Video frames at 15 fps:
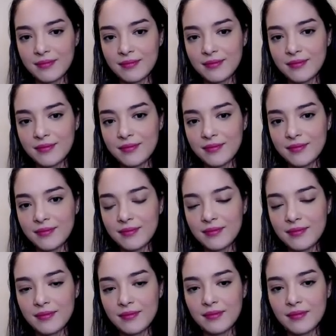
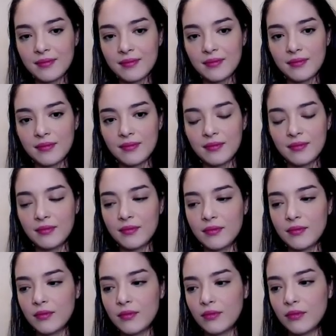
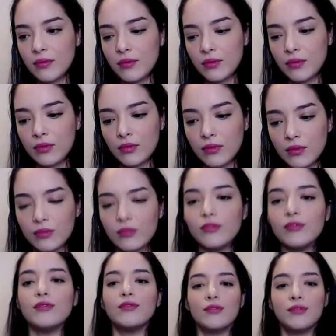
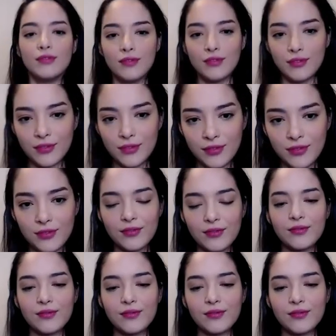The person shown says nothing.